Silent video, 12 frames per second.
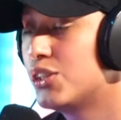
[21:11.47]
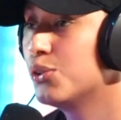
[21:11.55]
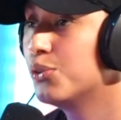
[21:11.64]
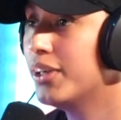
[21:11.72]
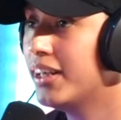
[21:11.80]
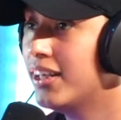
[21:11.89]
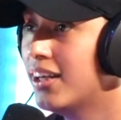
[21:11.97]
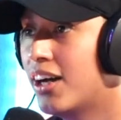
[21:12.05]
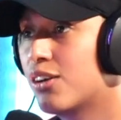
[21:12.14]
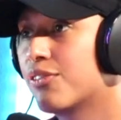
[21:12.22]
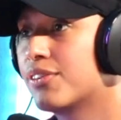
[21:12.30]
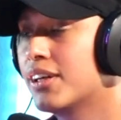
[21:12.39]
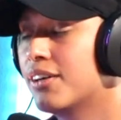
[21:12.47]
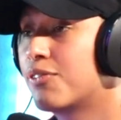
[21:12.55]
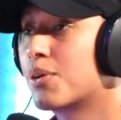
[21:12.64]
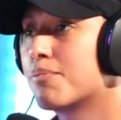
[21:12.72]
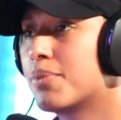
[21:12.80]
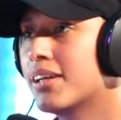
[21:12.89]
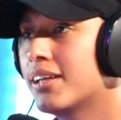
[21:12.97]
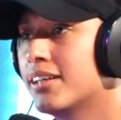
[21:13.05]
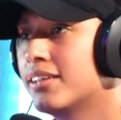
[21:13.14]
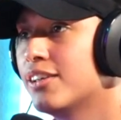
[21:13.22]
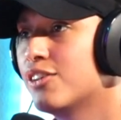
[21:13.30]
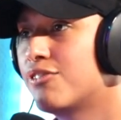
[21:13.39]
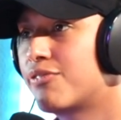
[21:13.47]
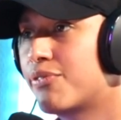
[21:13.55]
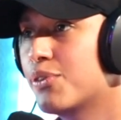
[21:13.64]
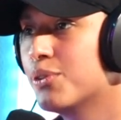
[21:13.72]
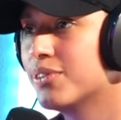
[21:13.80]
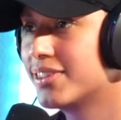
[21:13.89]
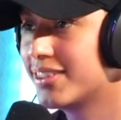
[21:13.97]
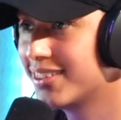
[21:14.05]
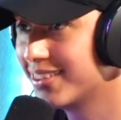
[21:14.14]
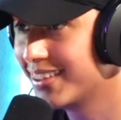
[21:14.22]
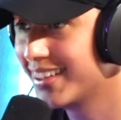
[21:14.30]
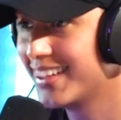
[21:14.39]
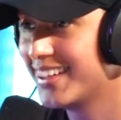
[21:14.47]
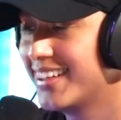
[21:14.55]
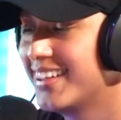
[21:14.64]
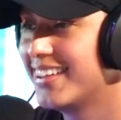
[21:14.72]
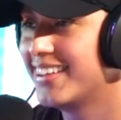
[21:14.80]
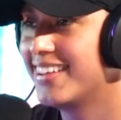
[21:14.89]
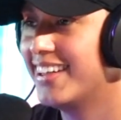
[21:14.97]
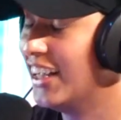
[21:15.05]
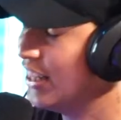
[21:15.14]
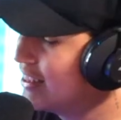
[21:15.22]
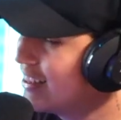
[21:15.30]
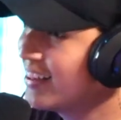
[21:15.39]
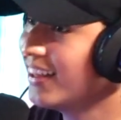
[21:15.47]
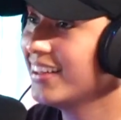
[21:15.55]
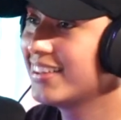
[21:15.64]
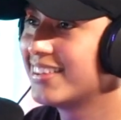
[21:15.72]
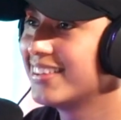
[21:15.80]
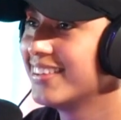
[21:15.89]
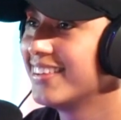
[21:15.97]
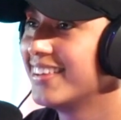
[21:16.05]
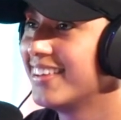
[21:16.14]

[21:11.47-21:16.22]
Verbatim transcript: to eat out of the forbidden fruit. And she does.